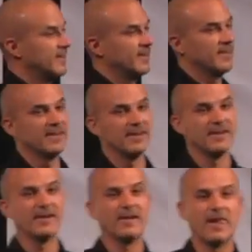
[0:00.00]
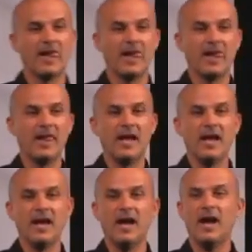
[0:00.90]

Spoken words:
[no speech]